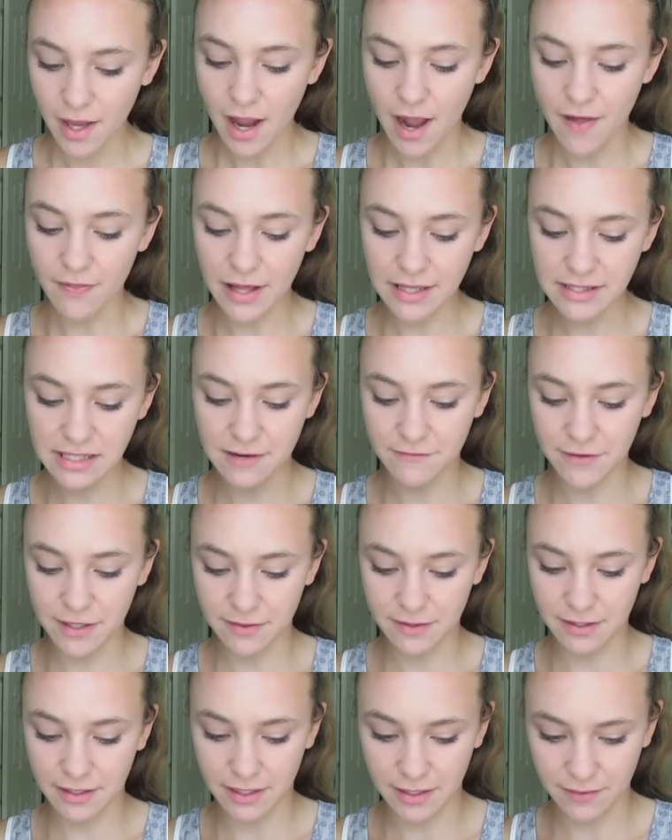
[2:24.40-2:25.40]
And that's
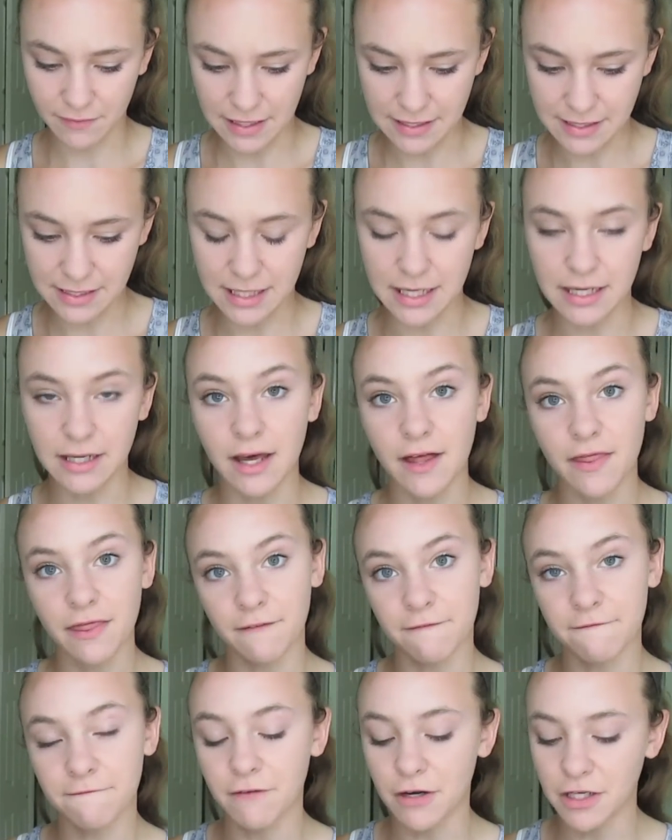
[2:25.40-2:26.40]
everything that's in
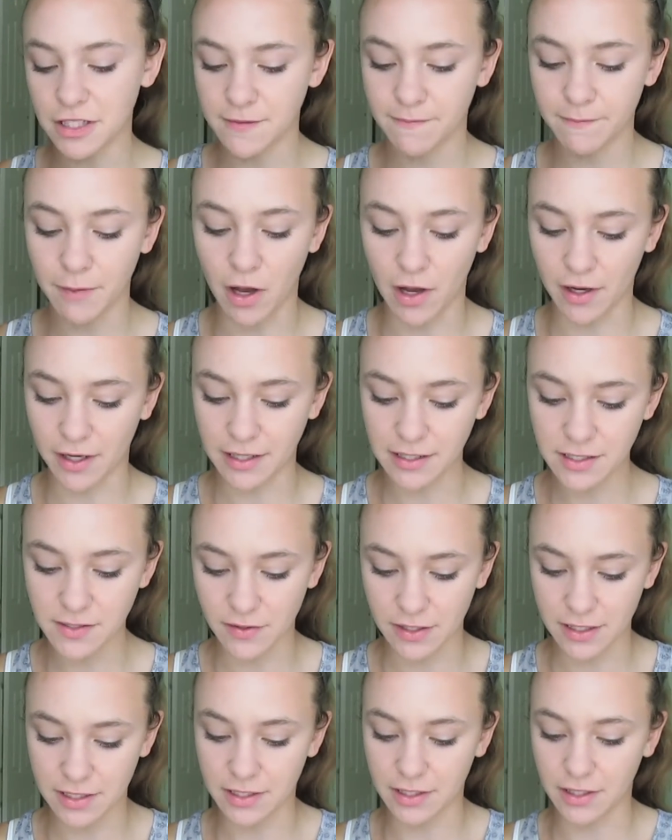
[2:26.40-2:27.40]
the front pockets
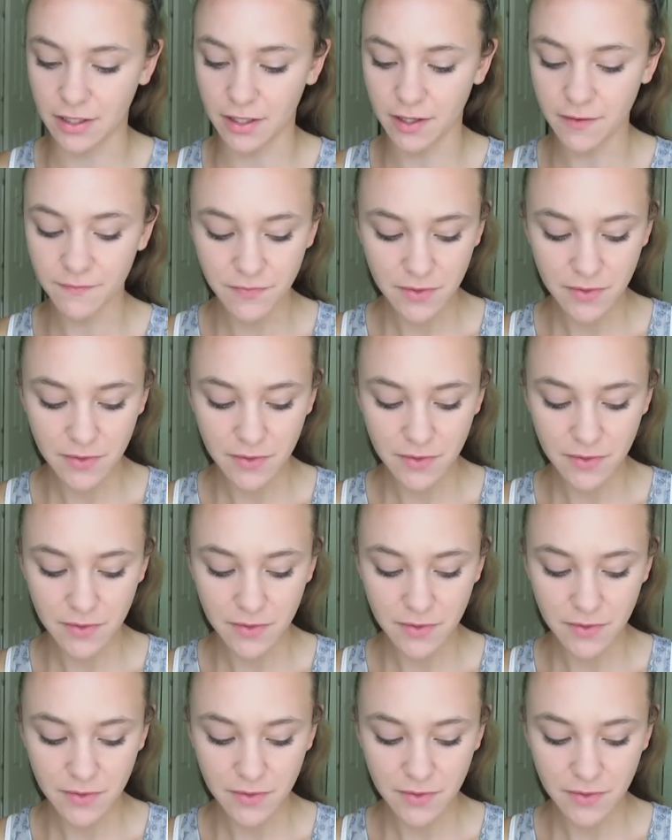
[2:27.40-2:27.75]
right here.